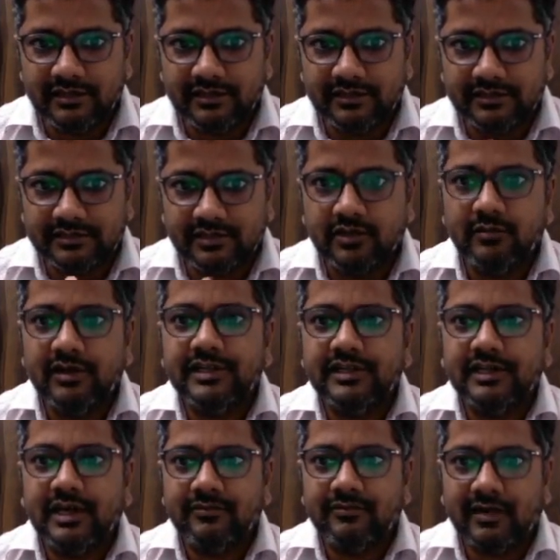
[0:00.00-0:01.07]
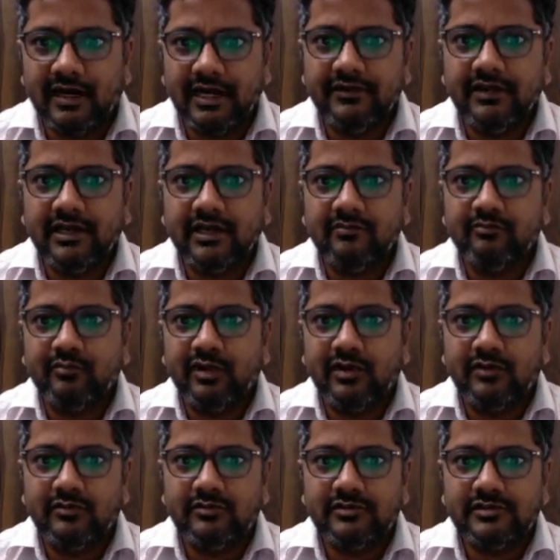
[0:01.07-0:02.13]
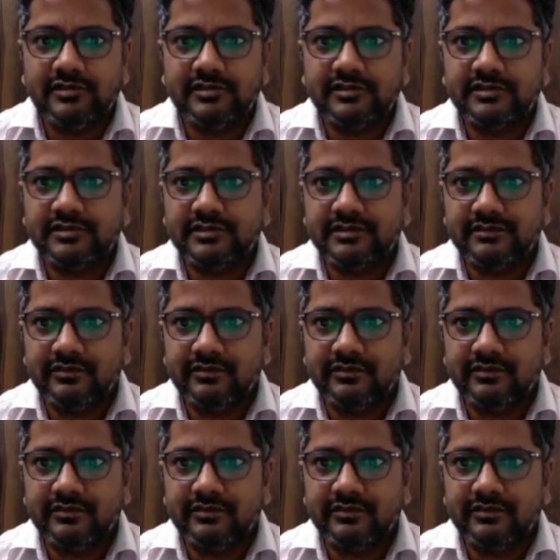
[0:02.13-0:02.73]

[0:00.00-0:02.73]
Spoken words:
solubility of ionic compounds